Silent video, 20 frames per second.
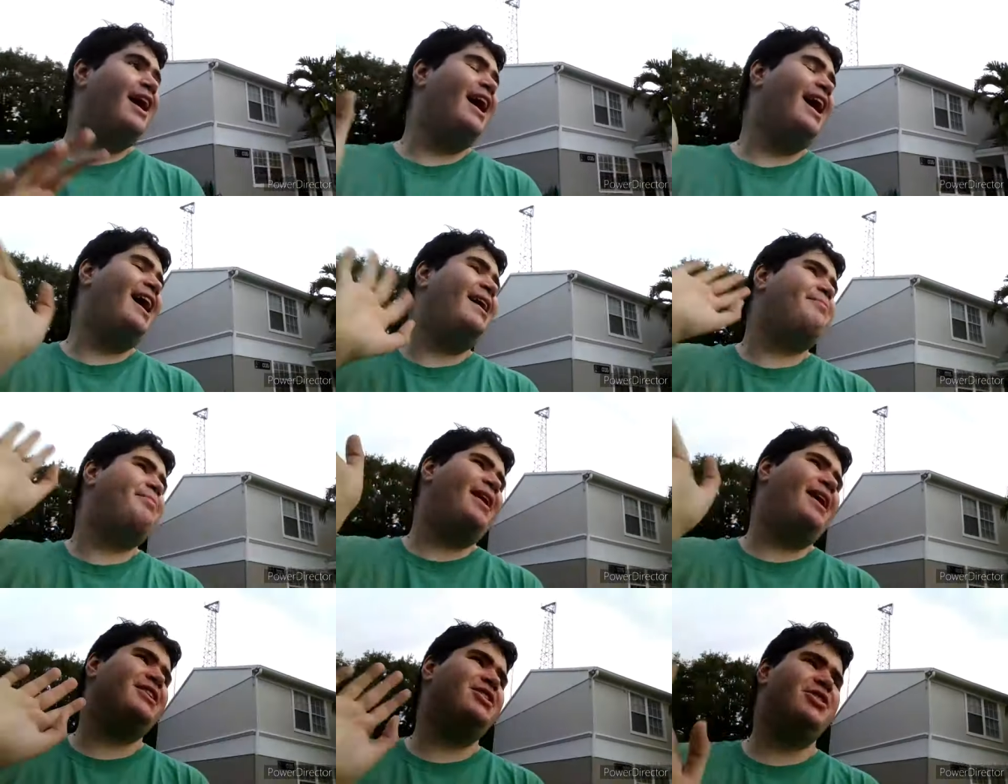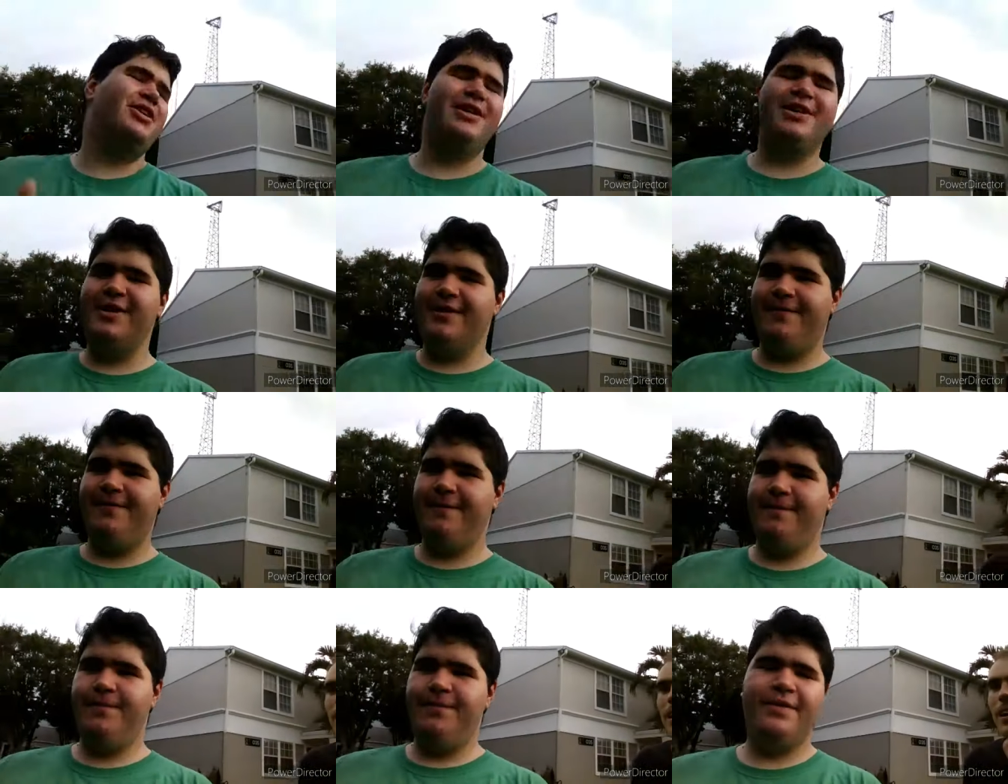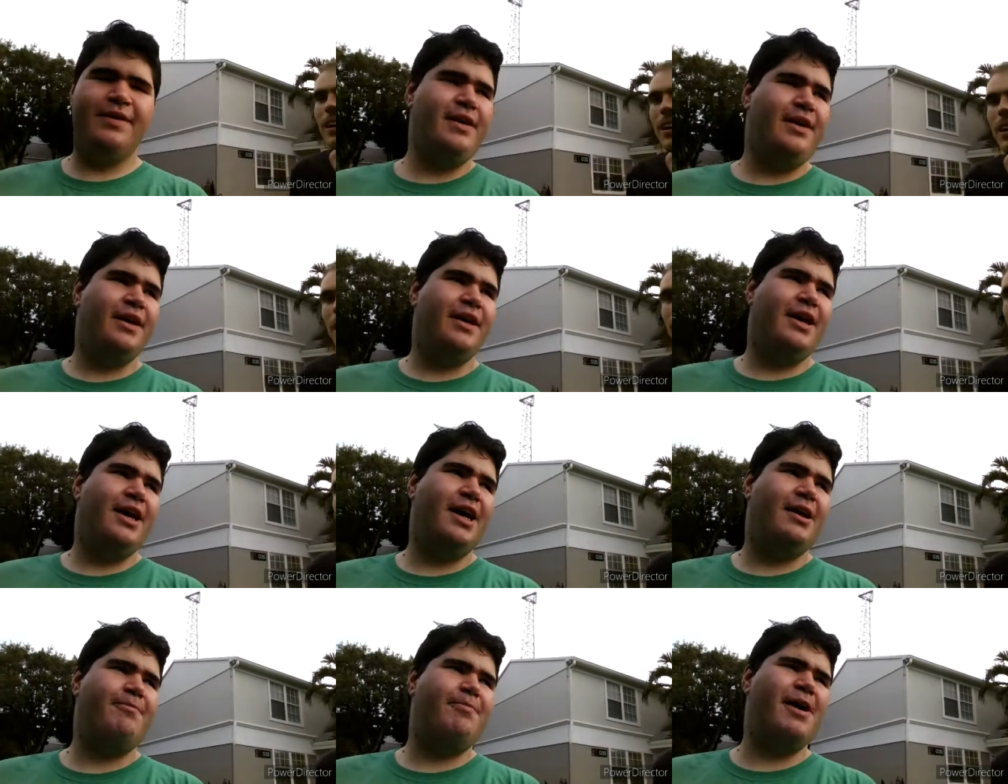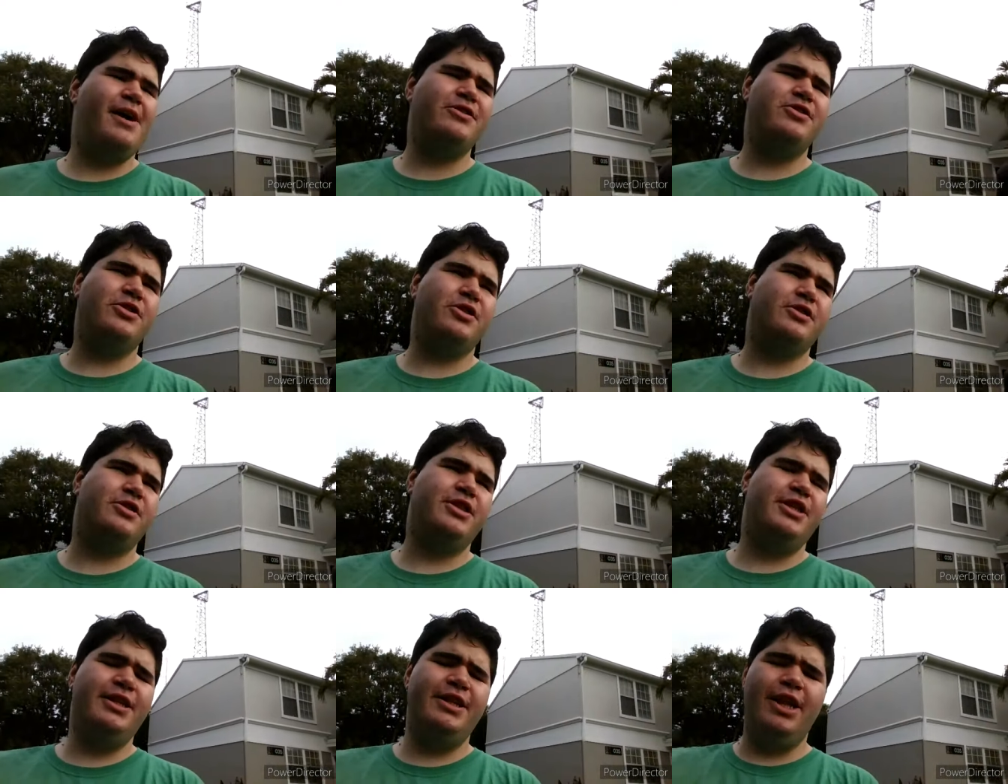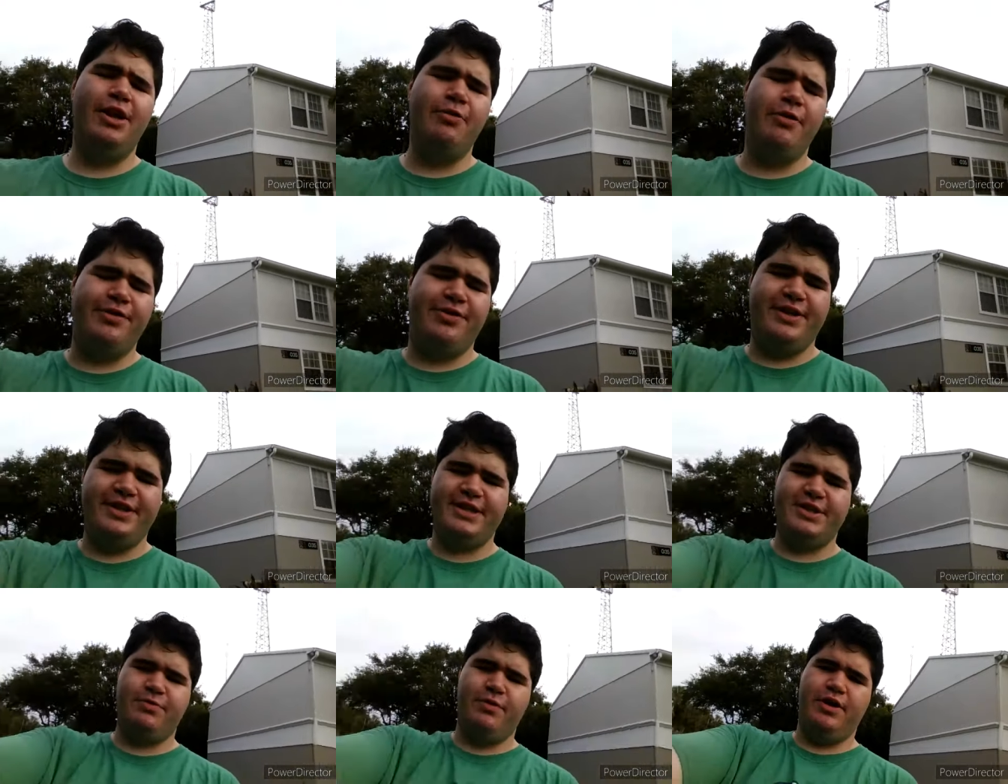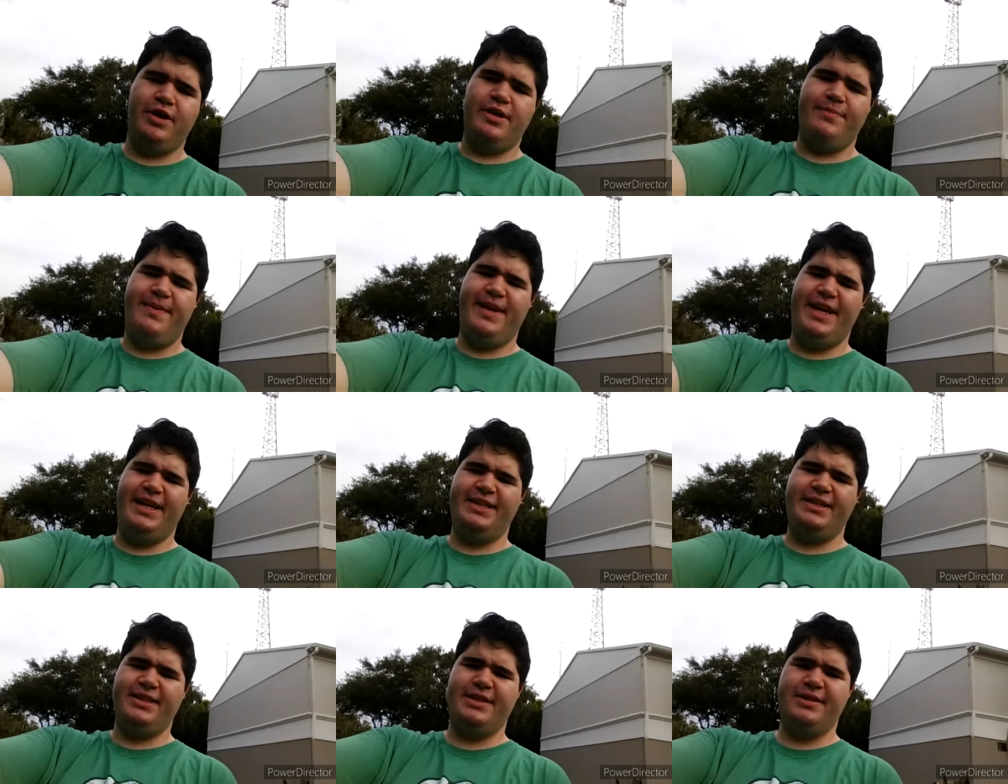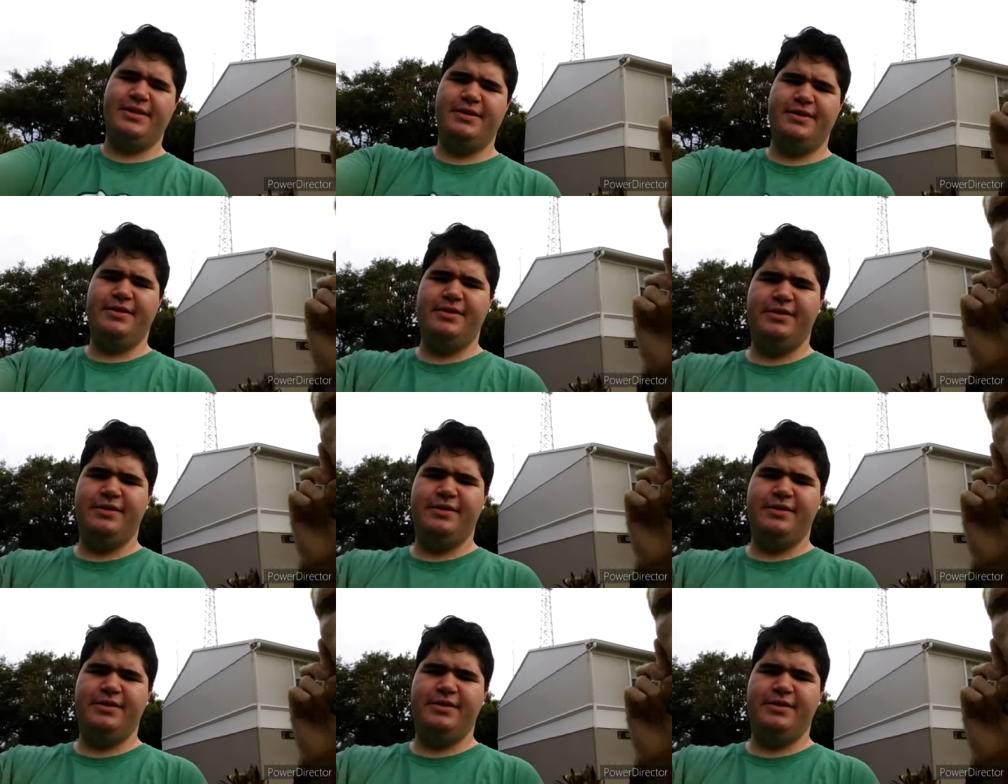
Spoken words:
Hi, Patrick. Hey, Patrick, do you know what this word means?